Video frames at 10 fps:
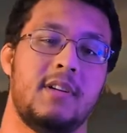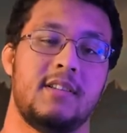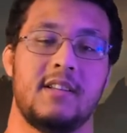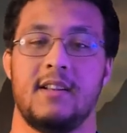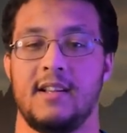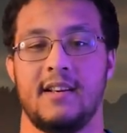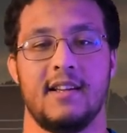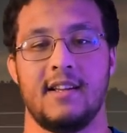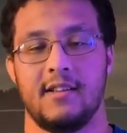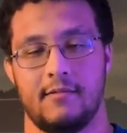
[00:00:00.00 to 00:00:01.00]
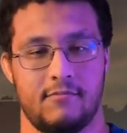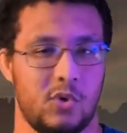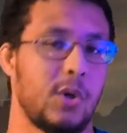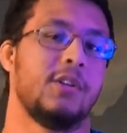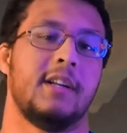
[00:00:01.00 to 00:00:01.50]
some buildings in and
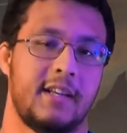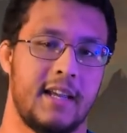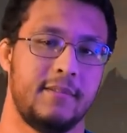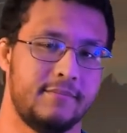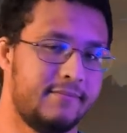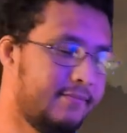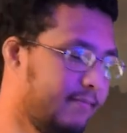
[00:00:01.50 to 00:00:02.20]
called it a day.